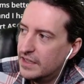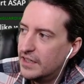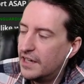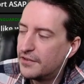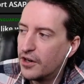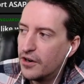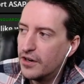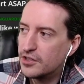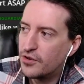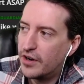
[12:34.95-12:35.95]
if
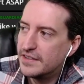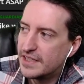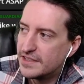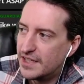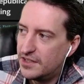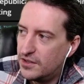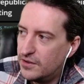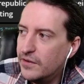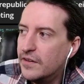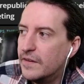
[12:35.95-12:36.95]
current trends continue,